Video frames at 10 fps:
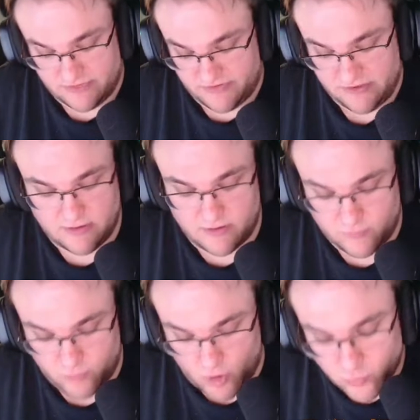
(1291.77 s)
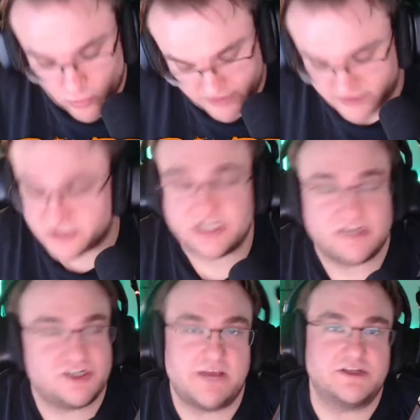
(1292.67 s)
the Road Warrior
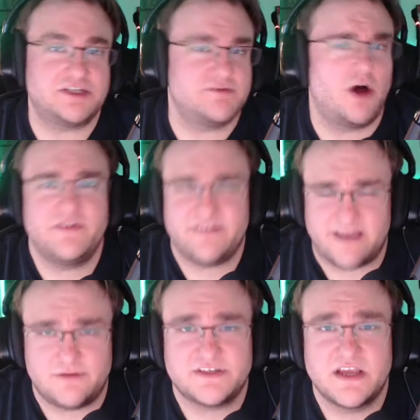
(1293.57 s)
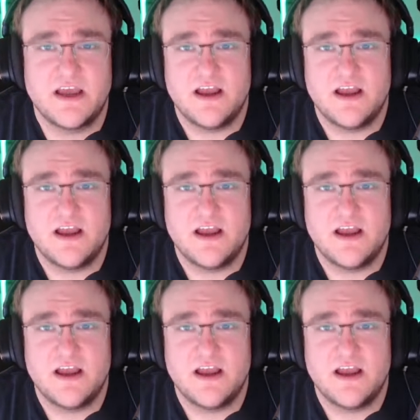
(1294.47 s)
Championship, all the titles.